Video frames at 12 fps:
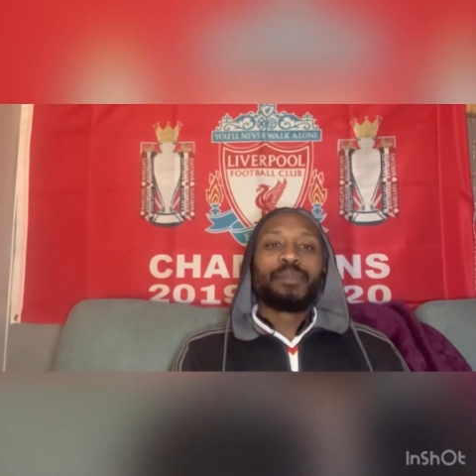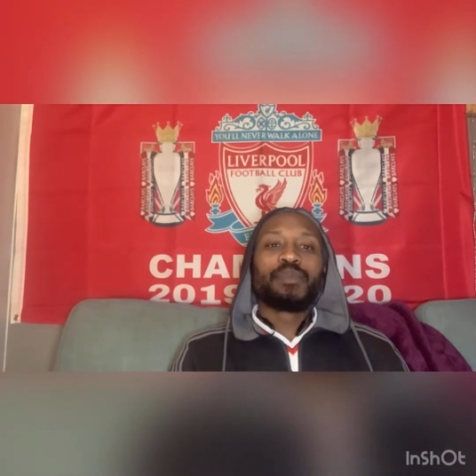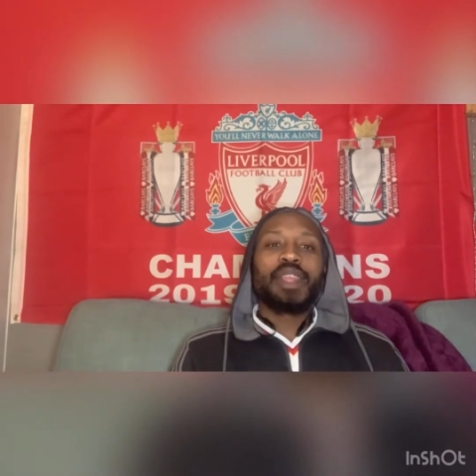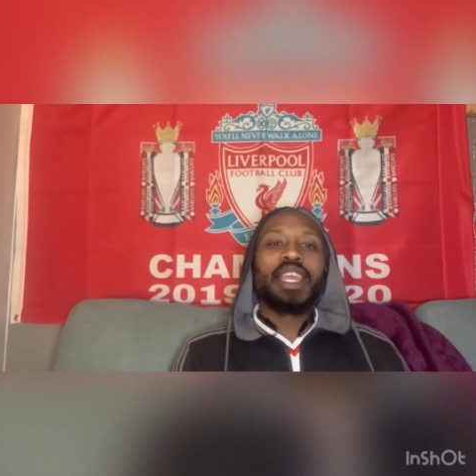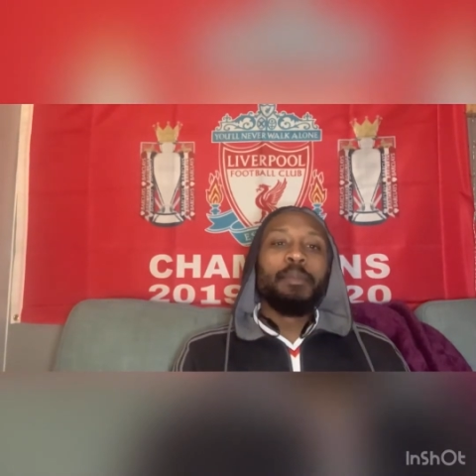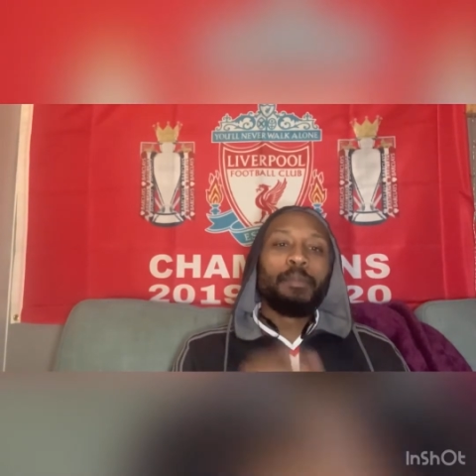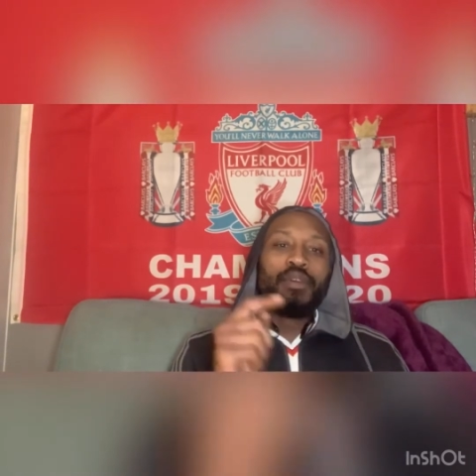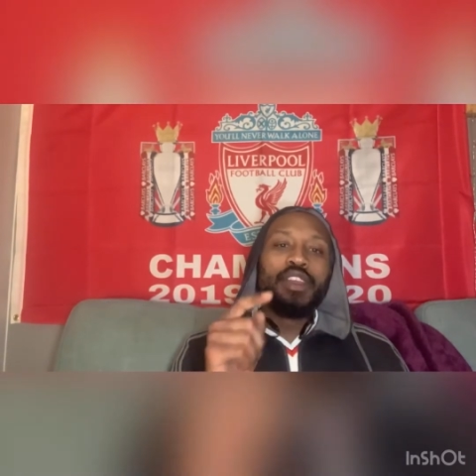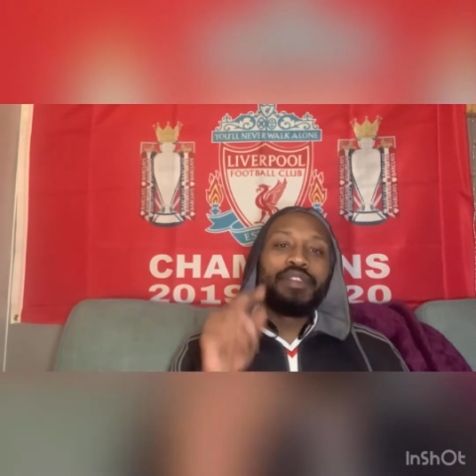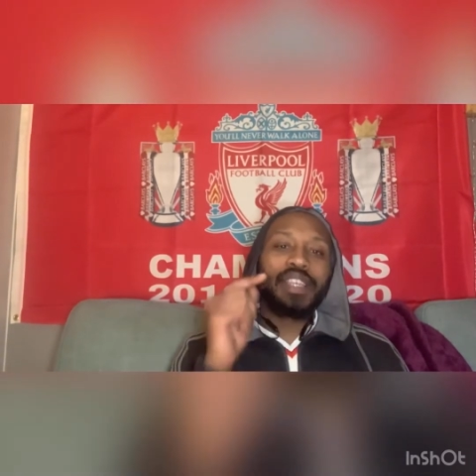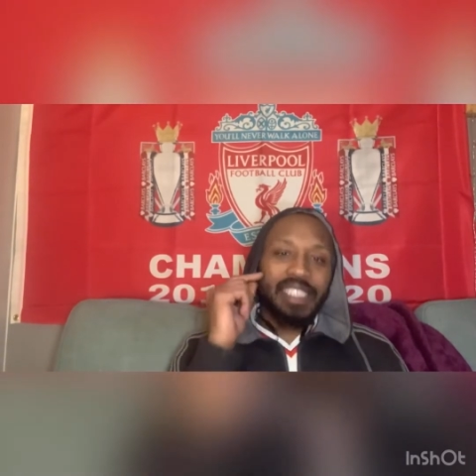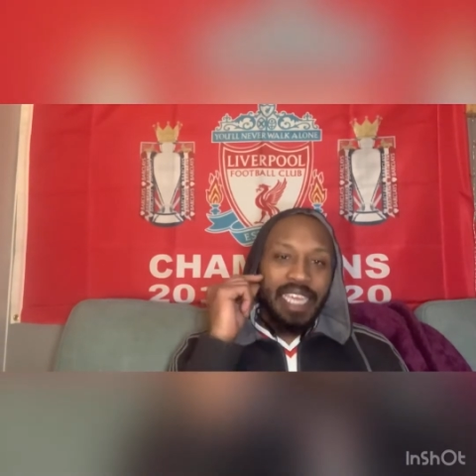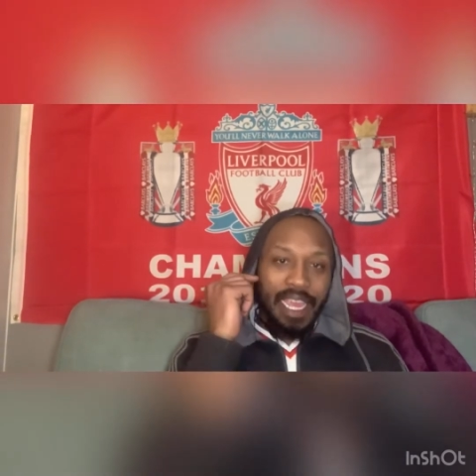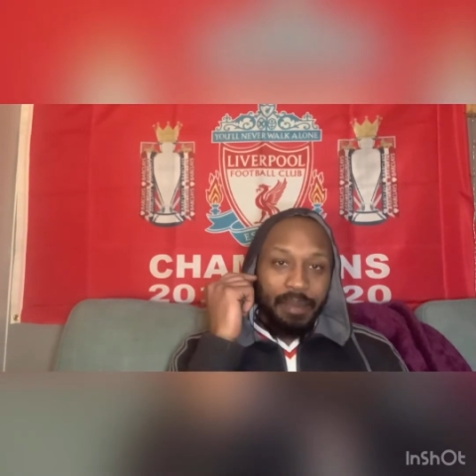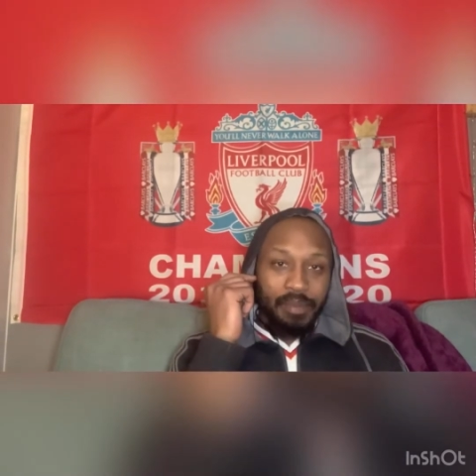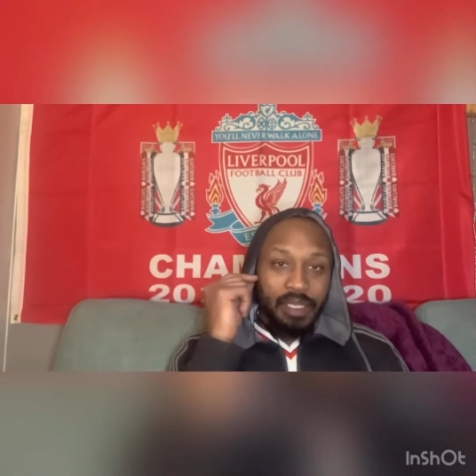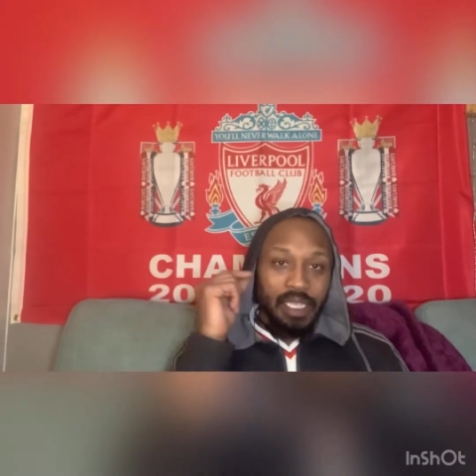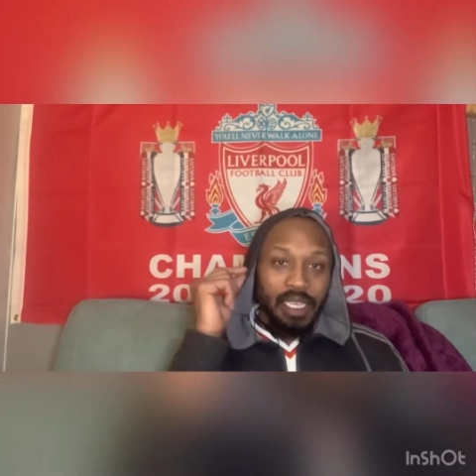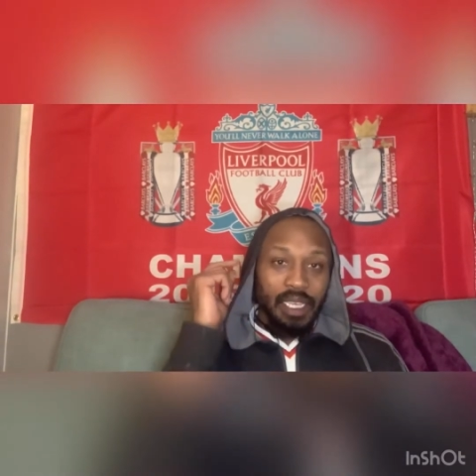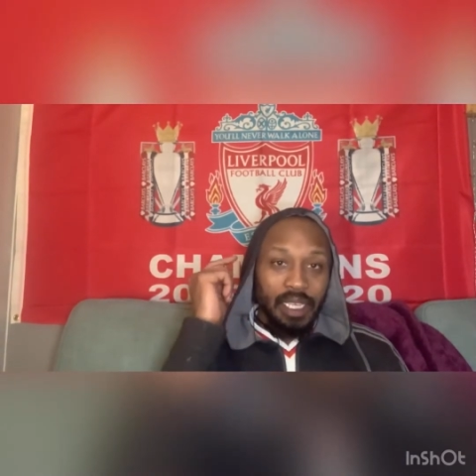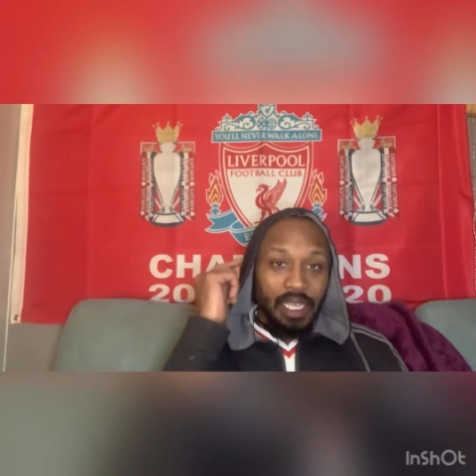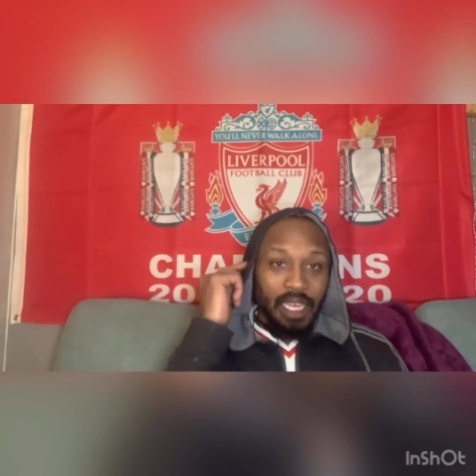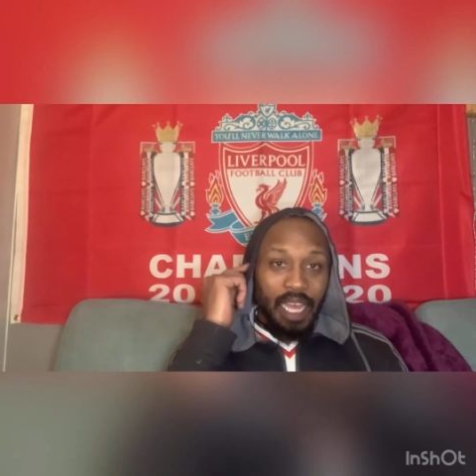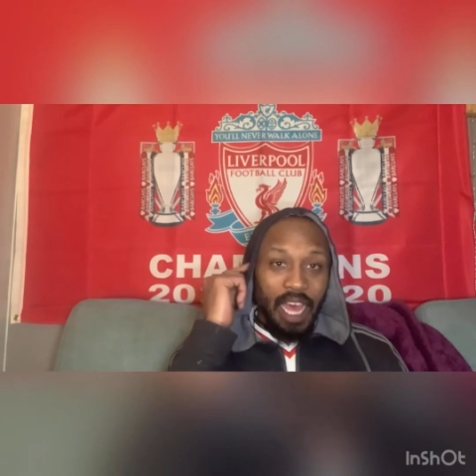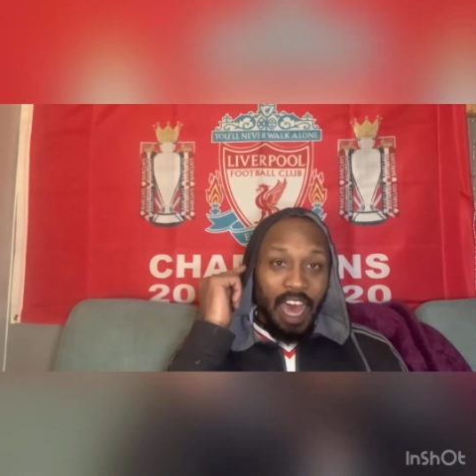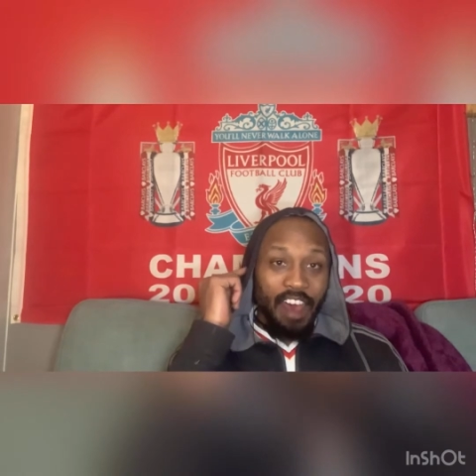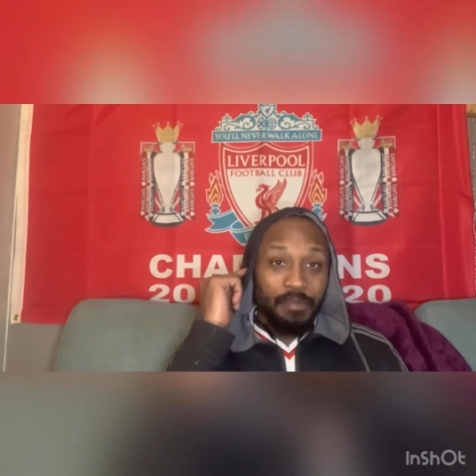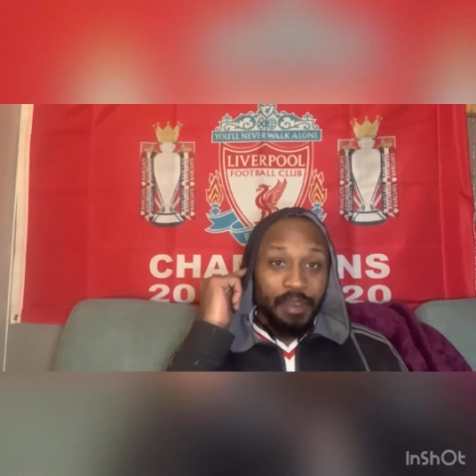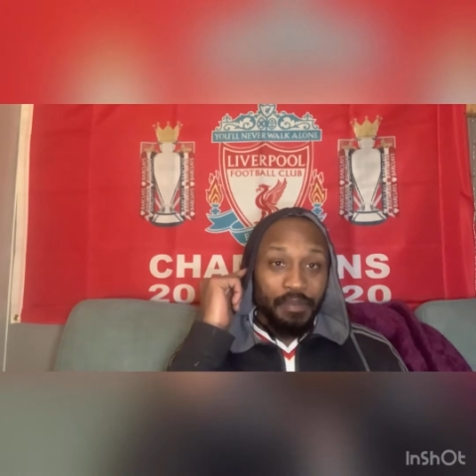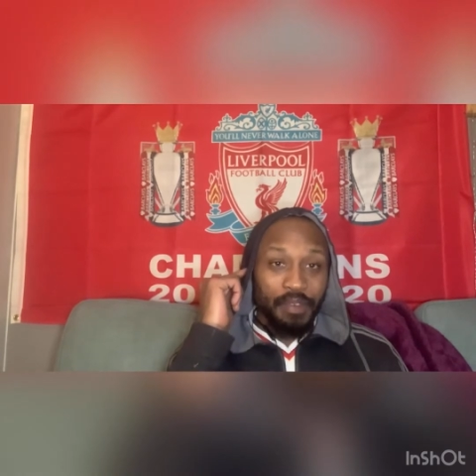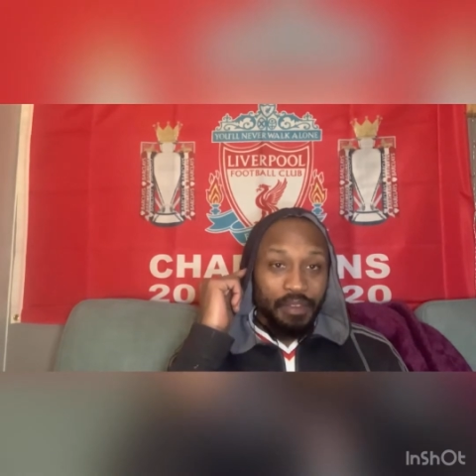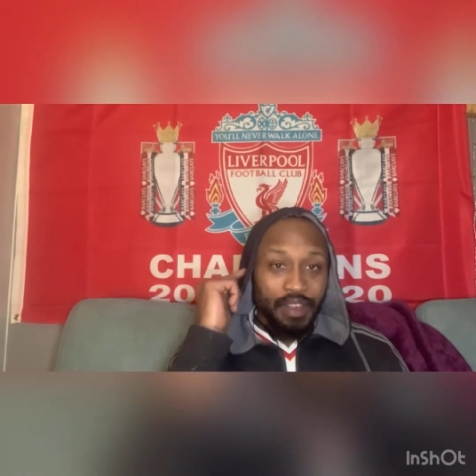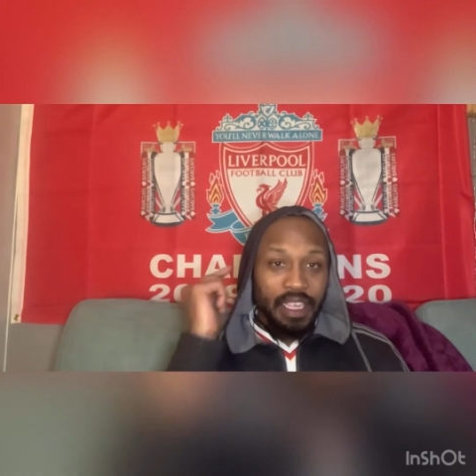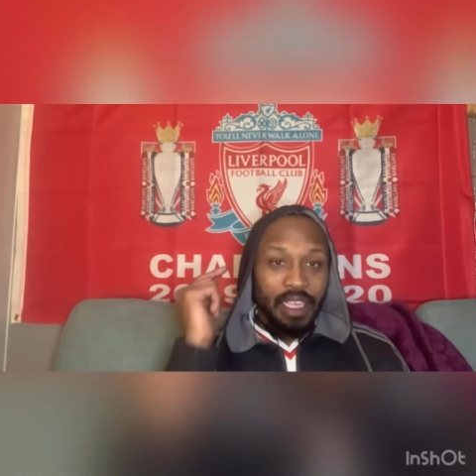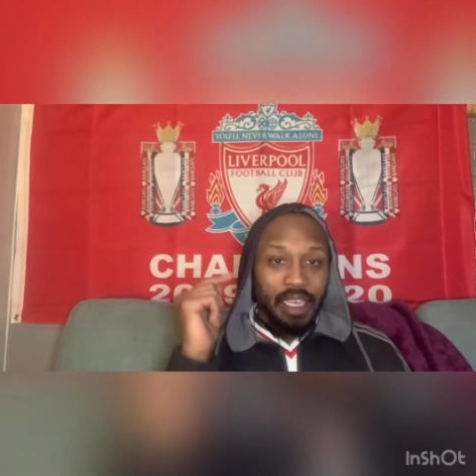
in previous games, I've been very